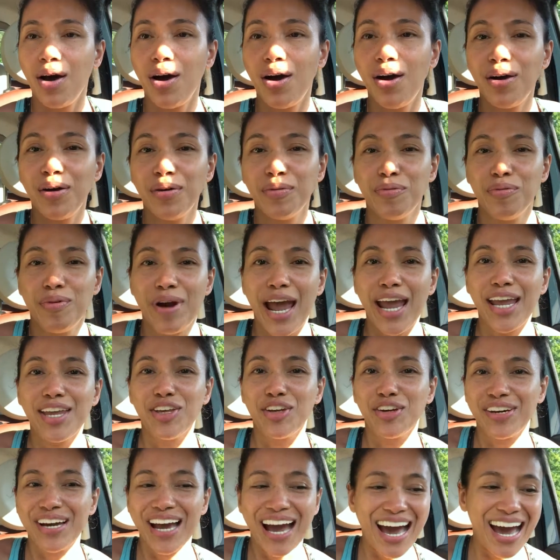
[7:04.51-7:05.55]
All right,
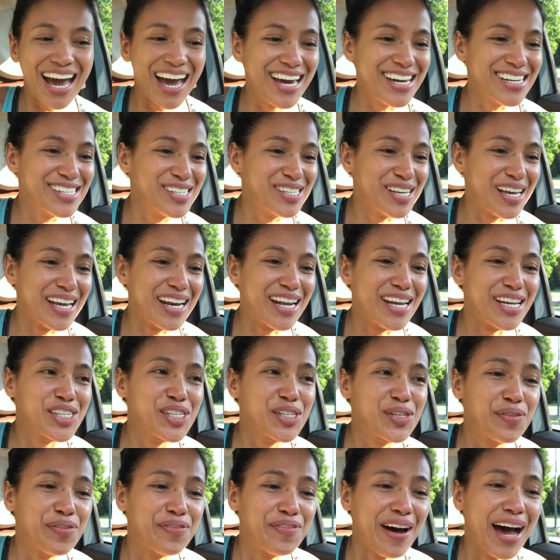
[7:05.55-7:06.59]
you guys, it
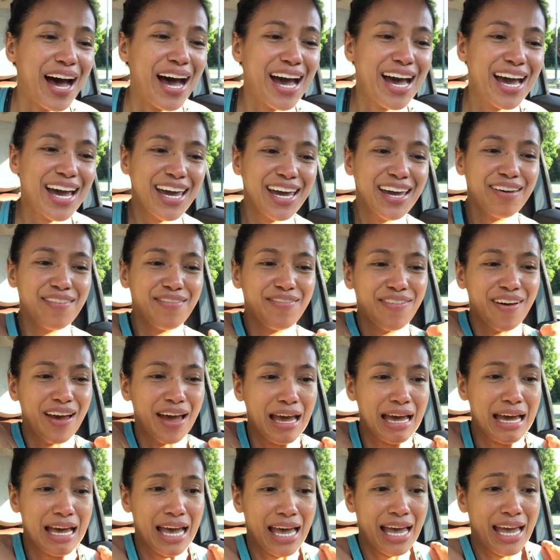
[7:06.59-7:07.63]
is
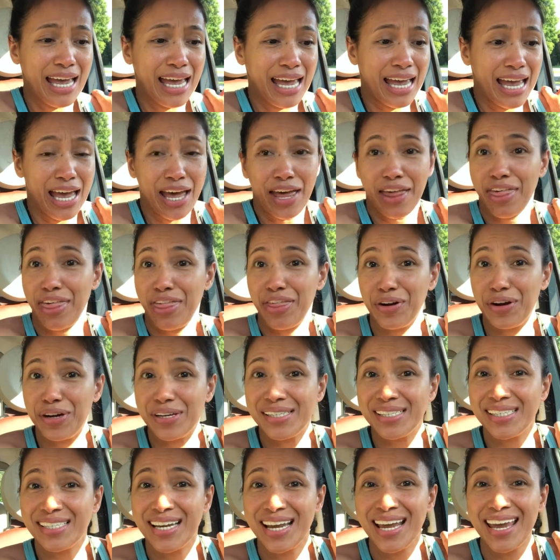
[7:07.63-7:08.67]

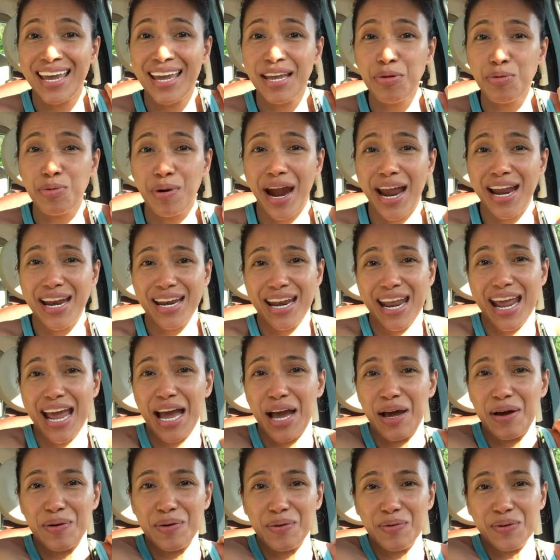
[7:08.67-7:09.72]
5:13 right
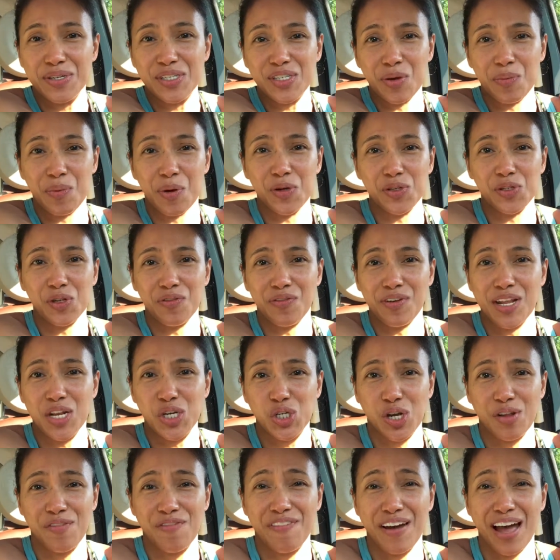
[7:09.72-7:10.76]
now. We're supposed to
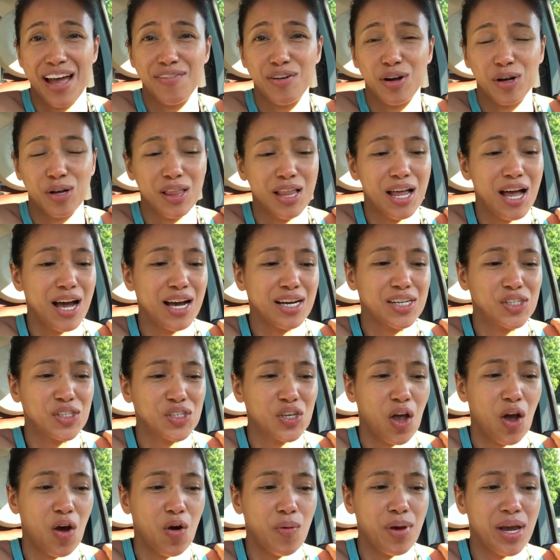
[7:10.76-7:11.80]
finish at 5 o'clock,
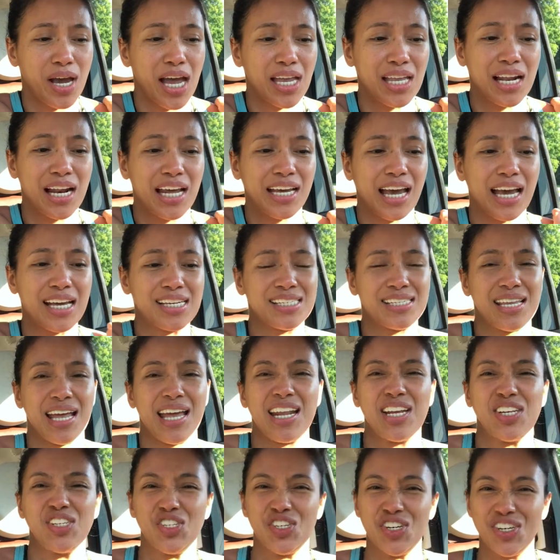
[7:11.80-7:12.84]
so we kind of like
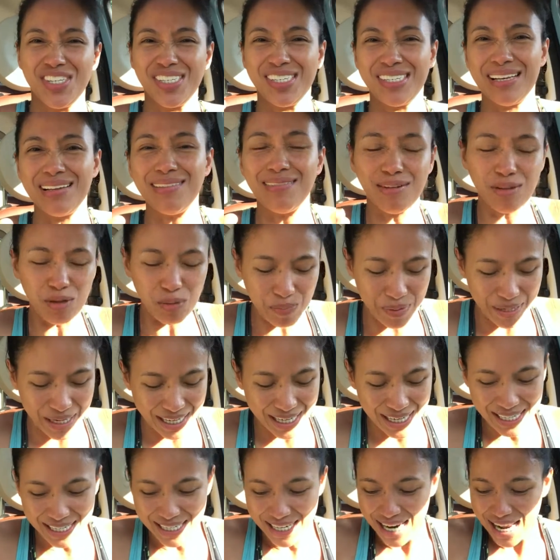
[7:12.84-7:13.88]
extended just a little
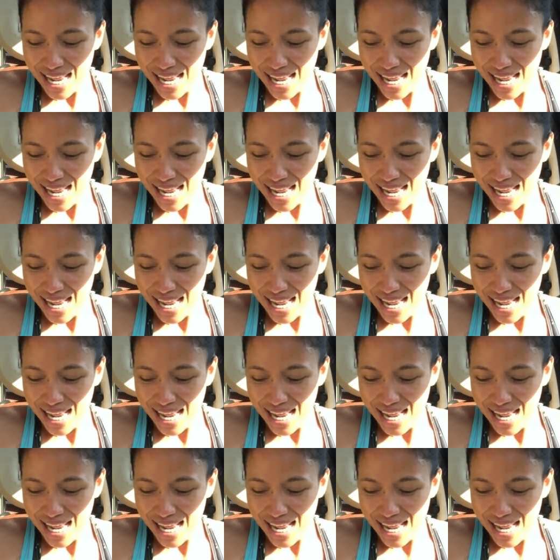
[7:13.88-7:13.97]
bit.